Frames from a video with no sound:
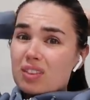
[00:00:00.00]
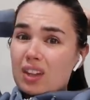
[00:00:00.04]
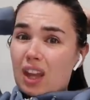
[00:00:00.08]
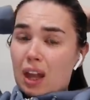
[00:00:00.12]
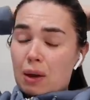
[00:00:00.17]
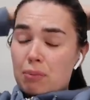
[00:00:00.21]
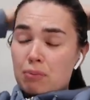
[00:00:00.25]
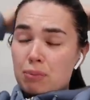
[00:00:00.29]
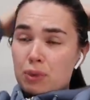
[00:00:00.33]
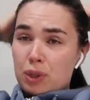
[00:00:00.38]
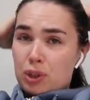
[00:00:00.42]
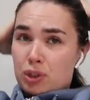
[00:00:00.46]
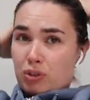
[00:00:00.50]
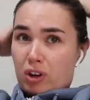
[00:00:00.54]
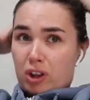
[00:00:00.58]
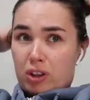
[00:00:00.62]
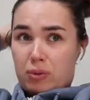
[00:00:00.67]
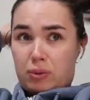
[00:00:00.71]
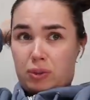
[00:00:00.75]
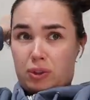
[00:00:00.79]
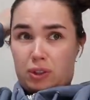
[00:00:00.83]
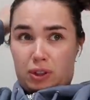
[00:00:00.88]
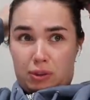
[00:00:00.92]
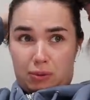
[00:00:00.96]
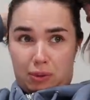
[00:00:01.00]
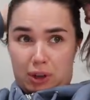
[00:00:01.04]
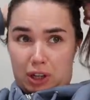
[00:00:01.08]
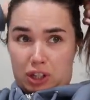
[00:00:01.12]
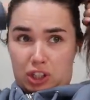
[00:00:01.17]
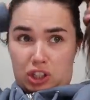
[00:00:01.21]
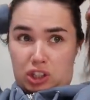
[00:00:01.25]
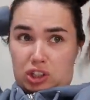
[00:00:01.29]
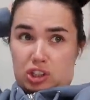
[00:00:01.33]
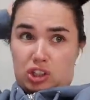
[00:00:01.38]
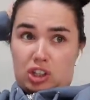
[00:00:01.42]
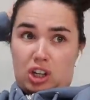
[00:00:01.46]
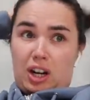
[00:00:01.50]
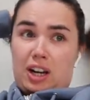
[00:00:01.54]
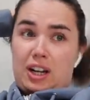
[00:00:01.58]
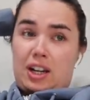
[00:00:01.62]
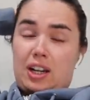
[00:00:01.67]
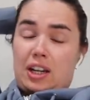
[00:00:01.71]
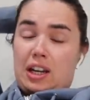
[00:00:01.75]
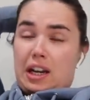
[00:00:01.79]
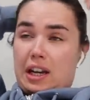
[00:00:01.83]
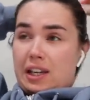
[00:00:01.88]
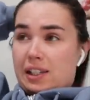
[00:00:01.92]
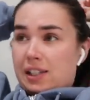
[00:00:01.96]
I'd much rather be doing my
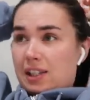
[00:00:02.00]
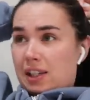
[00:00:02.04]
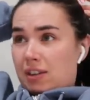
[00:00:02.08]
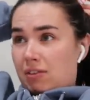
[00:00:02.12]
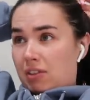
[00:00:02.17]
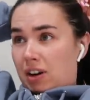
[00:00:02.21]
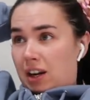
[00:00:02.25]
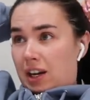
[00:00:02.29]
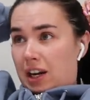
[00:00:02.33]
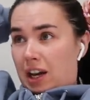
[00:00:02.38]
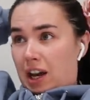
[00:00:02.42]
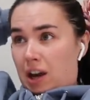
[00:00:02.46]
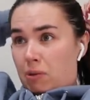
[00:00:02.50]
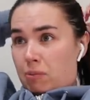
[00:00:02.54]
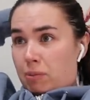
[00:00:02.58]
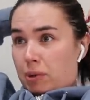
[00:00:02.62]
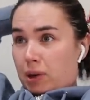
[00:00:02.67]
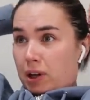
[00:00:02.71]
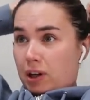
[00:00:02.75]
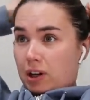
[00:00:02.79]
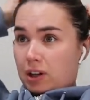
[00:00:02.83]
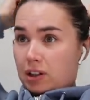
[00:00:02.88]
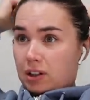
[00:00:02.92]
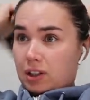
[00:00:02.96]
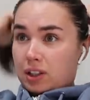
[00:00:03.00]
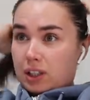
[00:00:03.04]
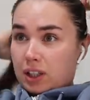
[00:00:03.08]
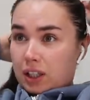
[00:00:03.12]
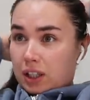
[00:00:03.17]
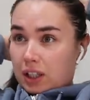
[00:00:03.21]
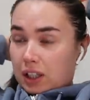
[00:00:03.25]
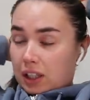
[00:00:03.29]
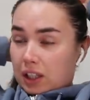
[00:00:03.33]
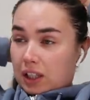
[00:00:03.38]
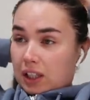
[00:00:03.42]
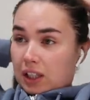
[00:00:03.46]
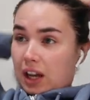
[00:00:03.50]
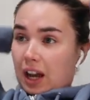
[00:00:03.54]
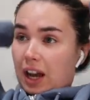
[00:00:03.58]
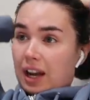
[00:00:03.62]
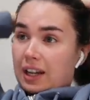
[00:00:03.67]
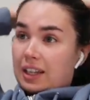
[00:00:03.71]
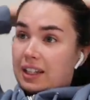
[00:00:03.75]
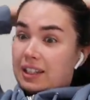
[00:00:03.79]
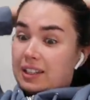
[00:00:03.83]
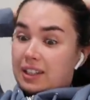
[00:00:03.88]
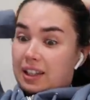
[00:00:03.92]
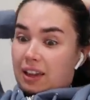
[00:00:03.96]
China essay right now, but I
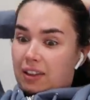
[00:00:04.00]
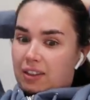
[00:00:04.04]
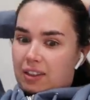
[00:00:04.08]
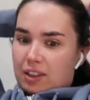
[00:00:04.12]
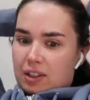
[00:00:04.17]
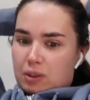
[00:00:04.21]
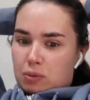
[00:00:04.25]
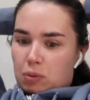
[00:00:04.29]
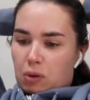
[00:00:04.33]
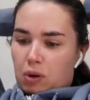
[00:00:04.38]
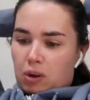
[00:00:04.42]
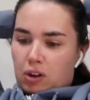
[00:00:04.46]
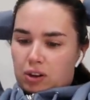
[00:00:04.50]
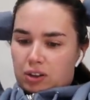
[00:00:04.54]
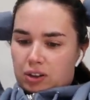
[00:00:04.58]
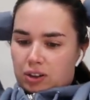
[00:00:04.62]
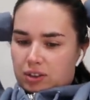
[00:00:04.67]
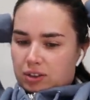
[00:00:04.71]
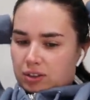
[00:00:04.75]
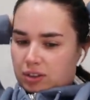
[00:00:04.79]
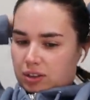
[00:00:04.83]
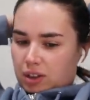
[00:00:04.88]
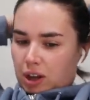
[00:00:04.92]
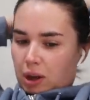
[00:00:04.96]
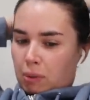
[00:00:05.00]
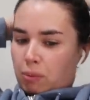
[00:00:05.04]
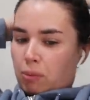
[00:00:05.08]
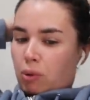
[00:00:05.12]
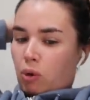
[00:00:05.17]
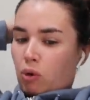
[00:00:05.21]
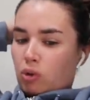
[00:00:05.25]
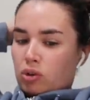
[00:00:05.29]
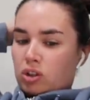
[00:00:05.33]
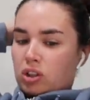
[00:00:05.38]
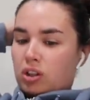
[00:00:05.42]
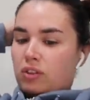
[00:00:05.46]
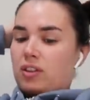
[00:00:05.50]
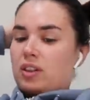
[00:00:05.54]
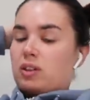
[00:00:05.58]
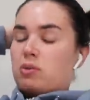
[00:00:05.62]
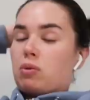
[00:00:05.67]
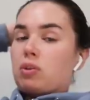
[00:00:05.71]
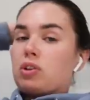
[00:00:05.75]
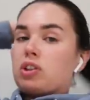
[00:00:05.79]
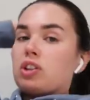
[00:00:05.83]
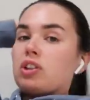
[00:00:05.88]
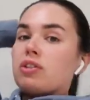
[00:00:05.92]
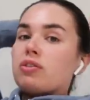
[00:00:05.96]
need to get this one, a portion of this
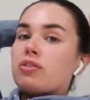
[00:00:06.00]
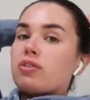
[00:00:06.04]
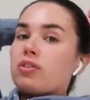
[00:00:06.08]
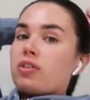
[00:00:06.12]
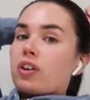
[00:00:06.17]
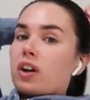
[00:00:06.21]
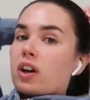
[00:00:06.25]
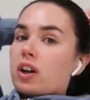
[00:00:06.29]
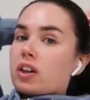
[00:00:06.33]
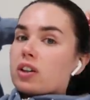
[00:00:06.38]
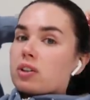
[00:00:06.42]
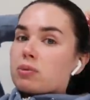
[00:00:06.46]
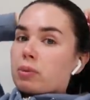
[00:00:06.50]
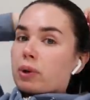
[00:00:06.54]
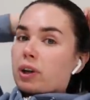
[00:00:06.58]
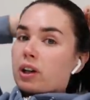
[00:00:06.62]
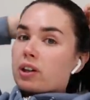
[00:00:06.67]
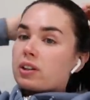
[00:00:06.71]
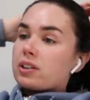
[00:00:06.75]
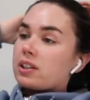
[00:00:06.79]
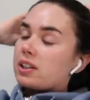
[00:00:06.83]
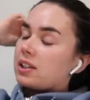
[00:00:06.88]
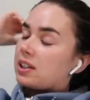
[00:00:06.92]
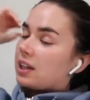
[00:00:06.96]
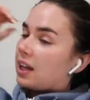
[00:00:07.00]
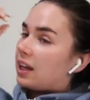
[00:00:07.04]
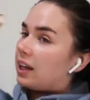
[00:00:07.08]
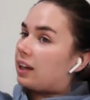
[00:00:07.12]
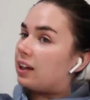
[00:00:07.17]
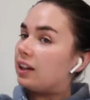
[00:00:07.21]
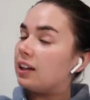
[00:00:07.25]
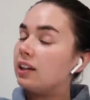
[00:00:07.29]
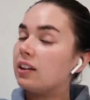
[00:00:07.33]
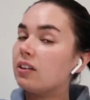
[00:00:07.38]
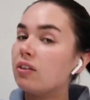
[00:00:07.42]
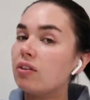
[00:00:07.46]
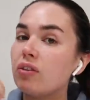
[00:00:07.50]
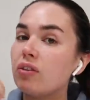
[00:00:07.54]
one done first because it's in the